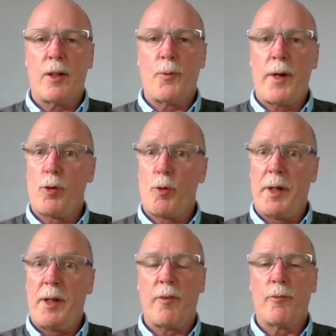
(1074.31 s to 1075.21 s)
So whether it
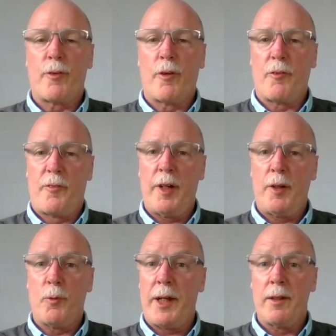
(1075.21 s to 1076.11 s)
be for a
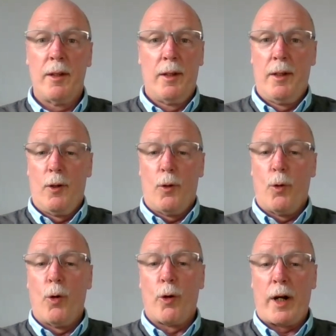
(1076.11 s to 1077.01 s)
feed wheat
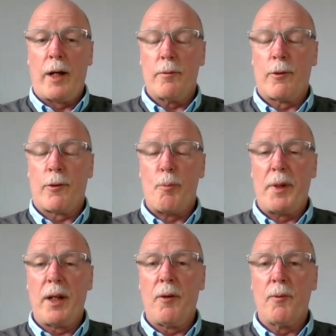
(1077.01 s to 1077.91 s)
or a
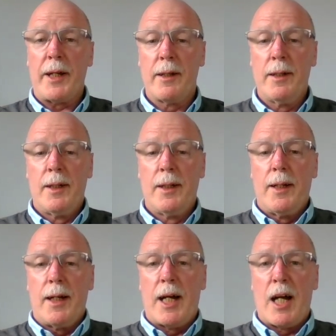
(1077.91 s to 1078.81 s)
milling wheat,
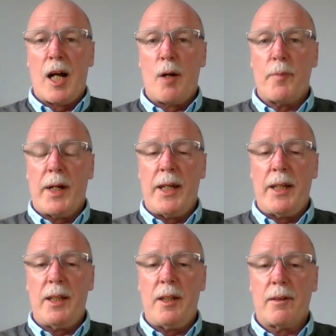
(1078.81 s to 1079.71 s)
and
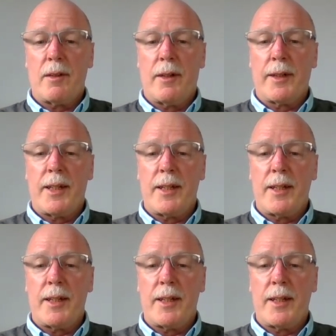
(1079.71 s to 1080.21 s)
I guess